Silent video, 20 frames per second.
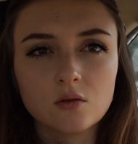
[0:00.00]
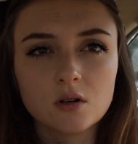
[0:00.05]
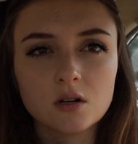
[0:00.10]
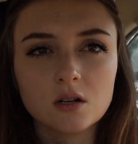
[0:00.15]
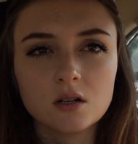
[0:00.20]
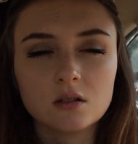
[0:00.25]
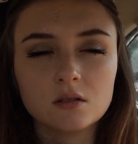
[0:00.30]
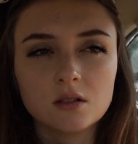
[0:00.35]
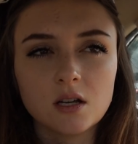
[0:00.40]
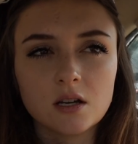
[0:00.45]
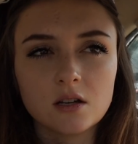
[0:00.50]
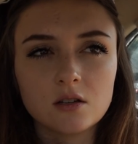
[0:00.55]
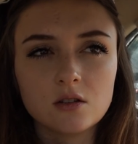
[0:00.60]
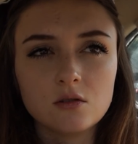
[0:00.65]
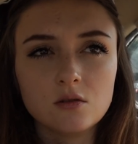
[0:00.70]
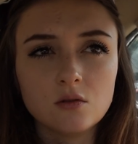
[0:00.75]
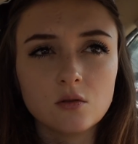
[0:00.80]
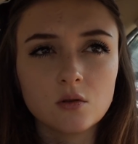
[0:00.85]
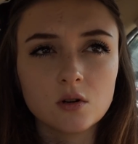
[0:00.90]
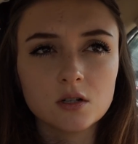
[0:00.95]
or like
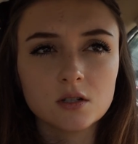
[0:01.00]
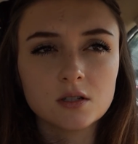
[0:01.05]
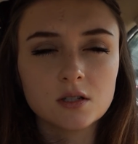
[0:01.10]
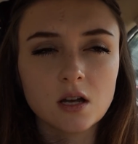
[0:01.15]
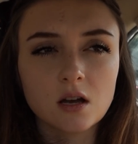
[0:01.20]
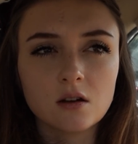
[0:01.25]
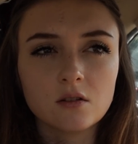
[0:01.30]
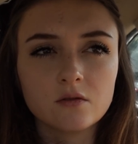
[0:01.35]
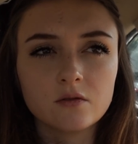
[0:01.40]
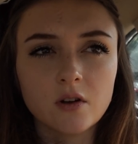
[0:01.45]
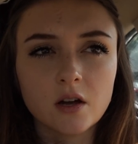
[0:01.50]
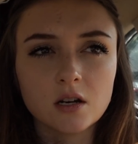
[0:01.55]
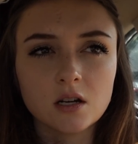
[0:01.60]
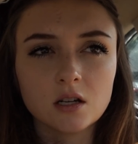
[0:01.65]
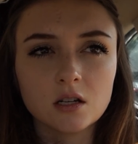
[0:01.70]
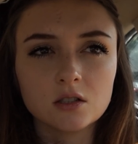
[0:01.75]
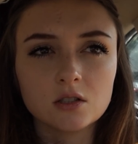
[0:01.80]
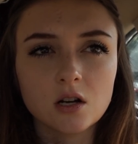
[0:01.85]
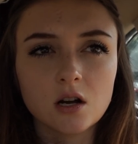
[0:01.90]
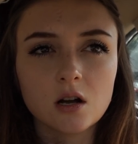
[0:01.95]
yourself
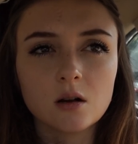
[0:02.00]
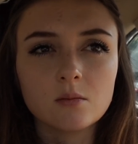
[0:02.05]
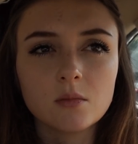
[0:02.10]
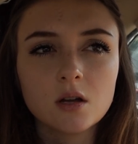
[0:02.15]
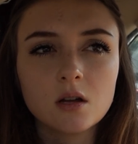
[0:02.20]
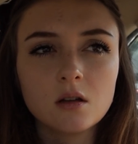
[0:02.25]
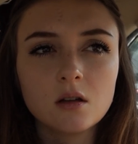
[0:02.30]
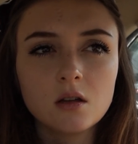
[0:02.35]
finding a job